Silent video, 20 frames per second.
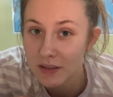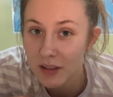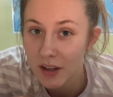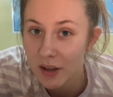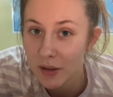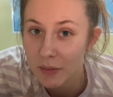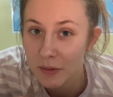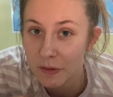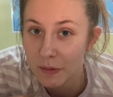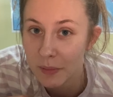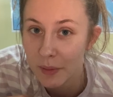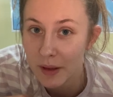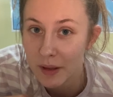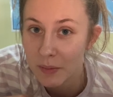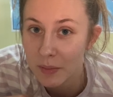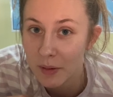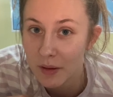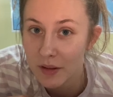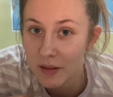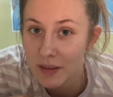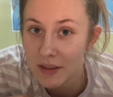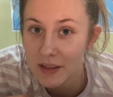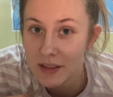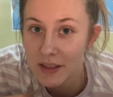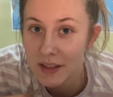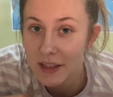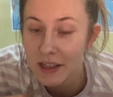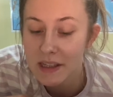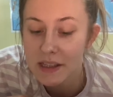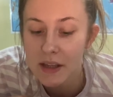type of paper this
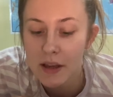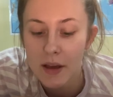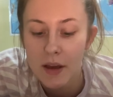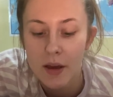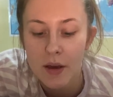is,